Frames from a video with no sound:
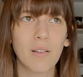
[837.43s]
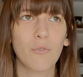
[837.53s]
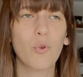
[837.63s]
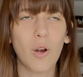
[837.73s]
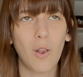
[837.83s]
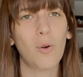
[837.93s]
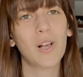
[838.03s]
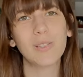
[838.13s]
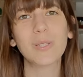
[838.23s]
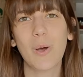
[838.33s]
for a
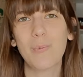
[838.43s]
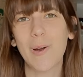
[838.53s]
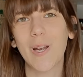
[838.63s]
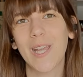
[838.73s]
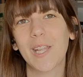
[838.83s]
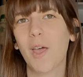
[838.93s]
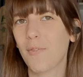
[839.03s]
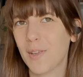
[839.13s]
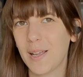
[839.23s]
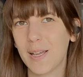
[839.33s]
local town market,
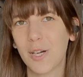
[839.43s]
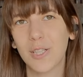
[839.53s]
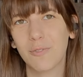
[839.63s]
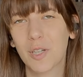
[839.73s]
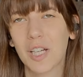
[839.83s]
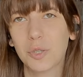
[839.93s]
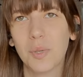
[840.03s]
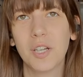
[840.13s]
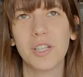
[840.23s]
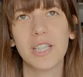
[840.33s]
having Cardiff
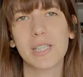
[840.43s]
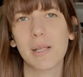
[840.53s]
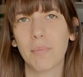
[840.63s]
cashmere is